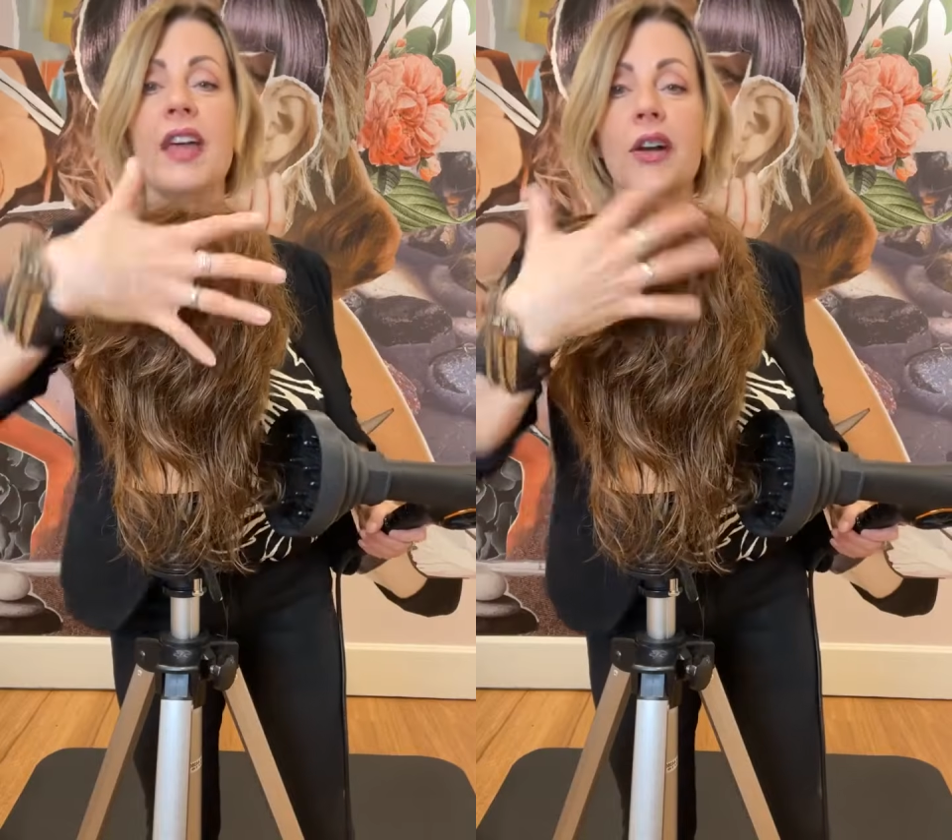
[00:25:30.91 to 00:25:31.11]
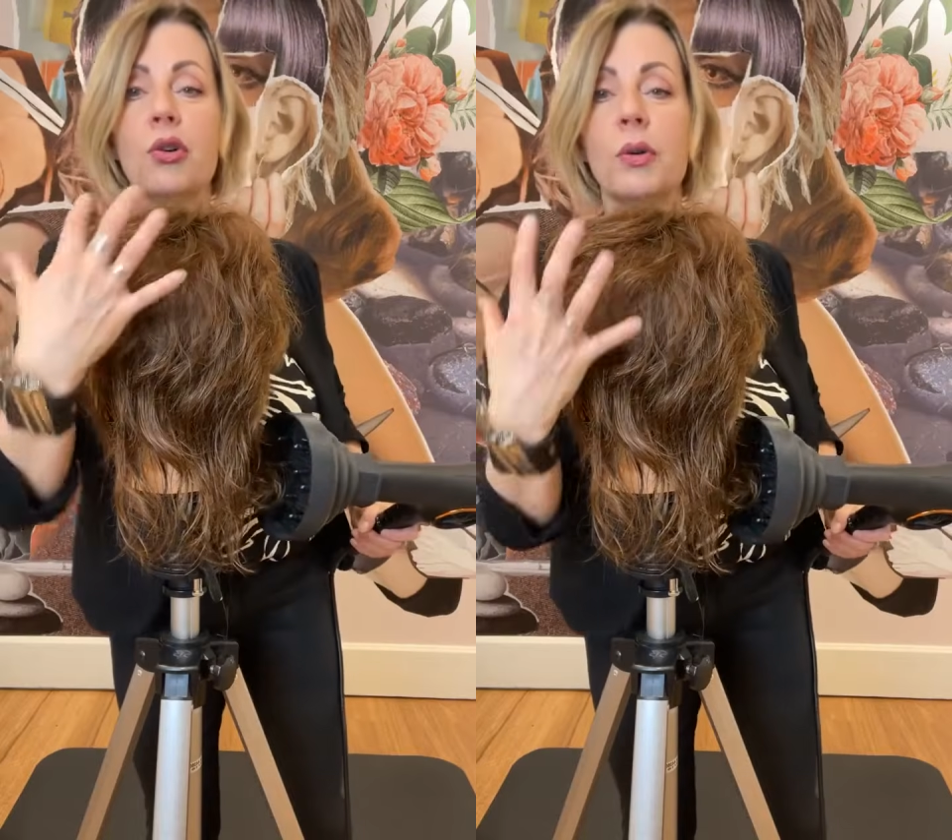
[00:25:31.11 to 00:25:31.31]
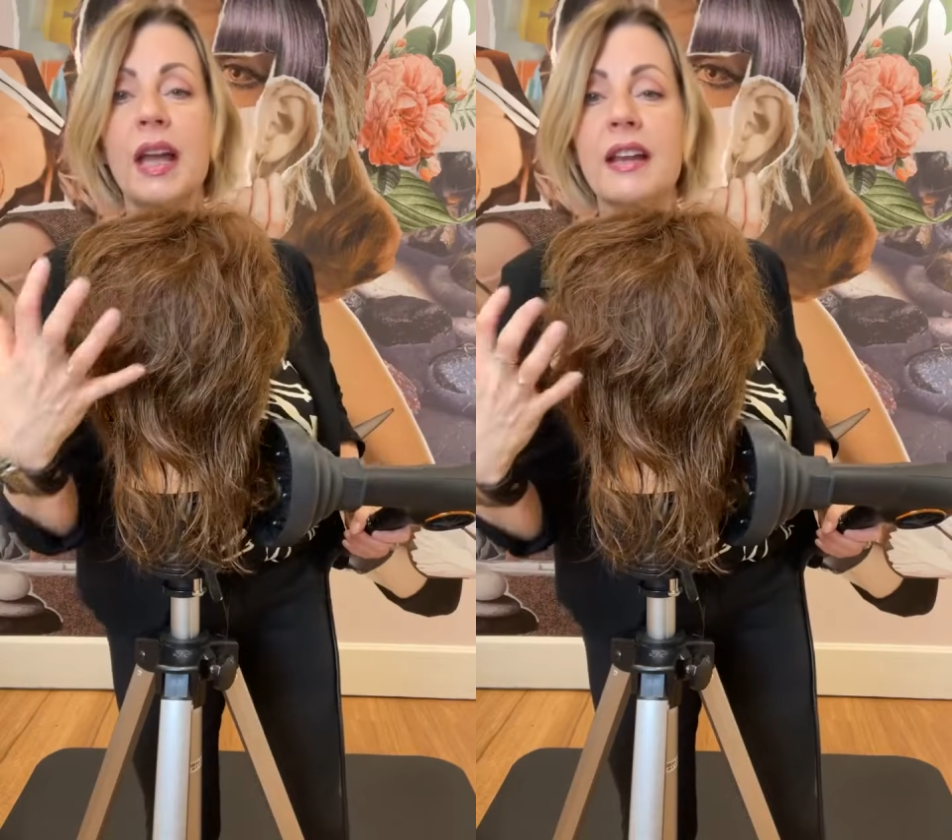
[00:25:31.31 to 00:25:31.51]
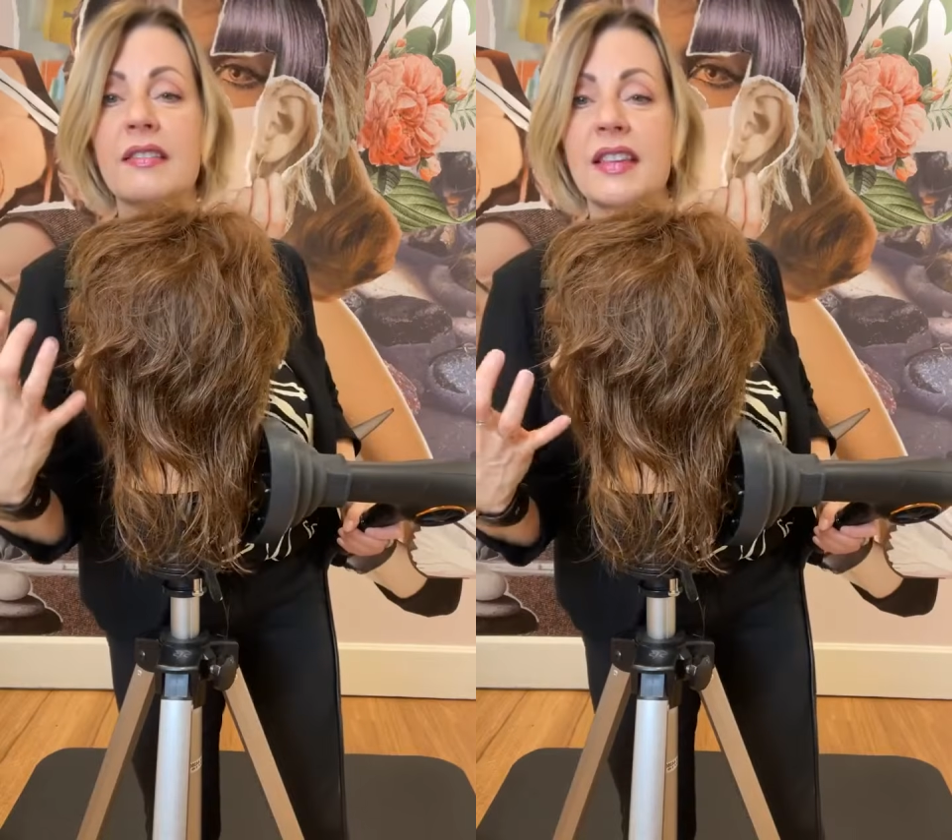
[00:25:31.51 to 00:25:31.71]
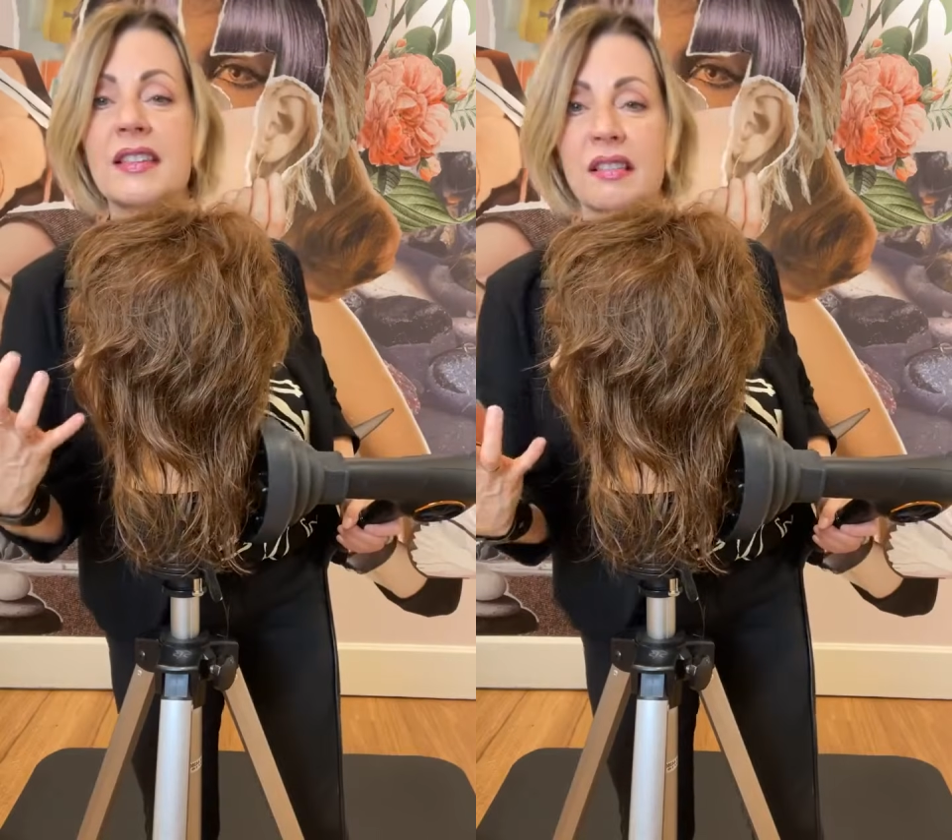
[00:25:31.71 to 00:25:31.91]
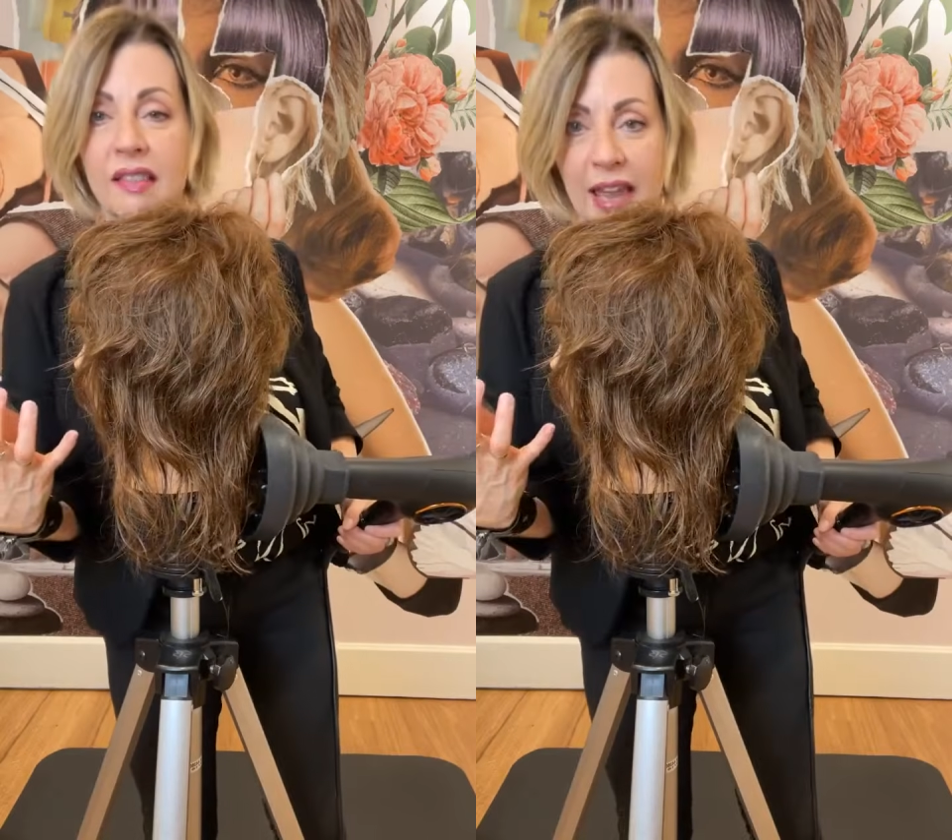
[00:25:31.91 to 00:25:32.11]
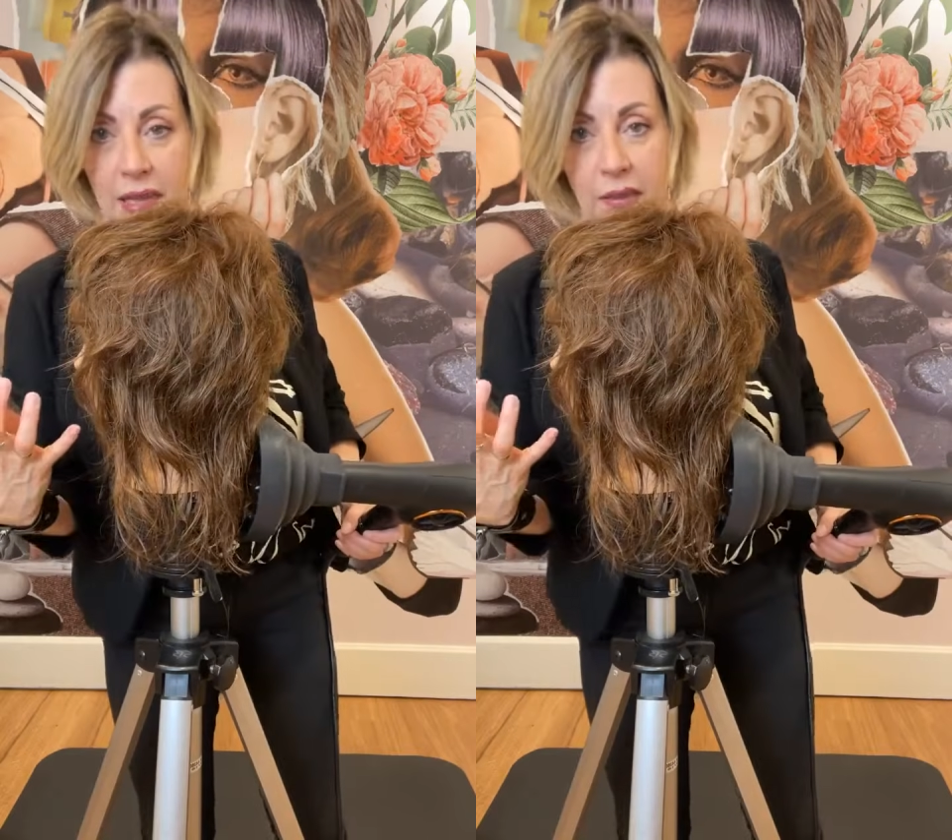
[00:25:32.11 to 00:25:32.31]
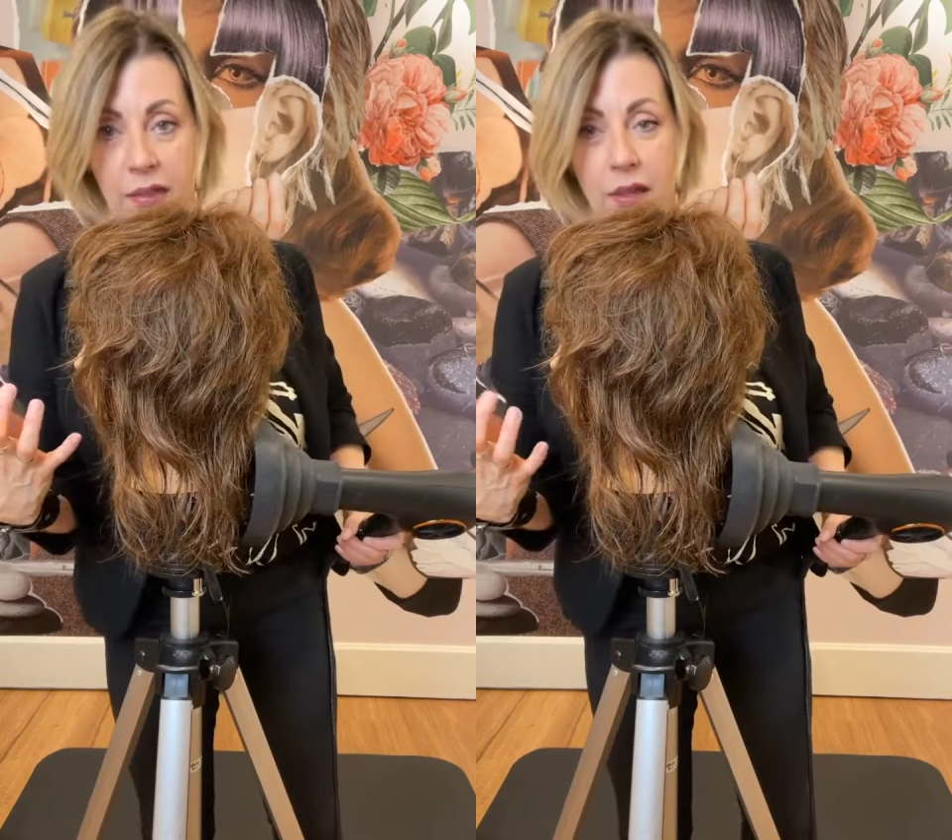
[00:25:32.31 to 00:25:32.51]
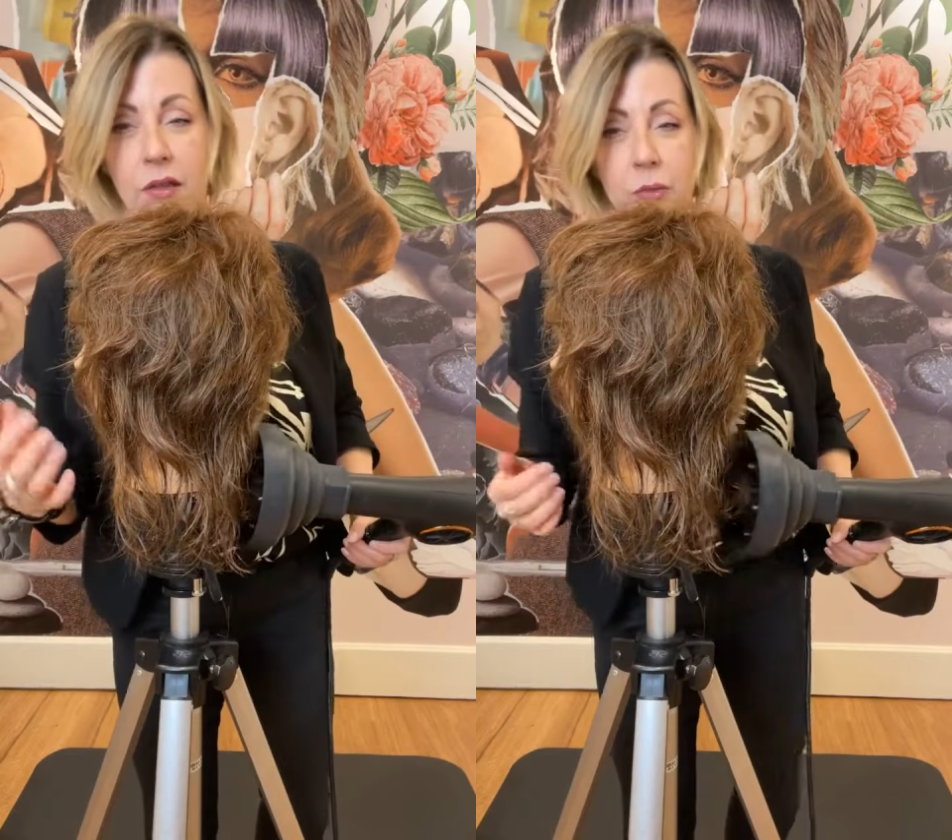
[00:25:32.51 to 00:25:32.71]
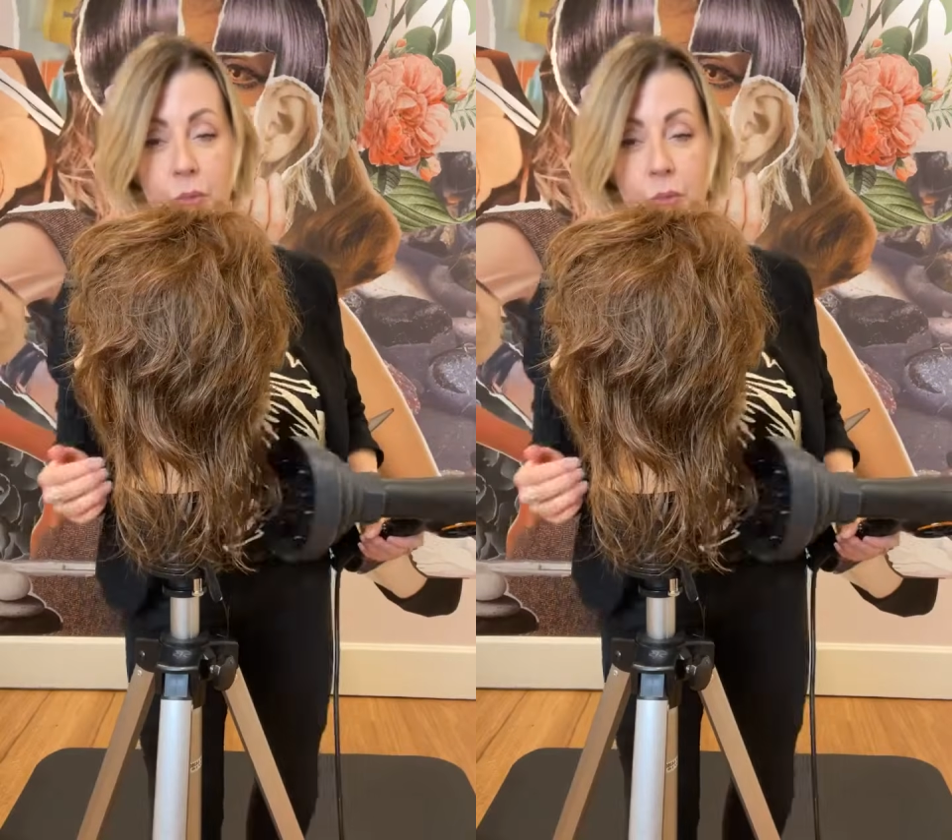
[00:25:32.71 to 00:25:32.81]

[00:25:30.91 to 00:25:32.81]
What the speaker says: That created this length in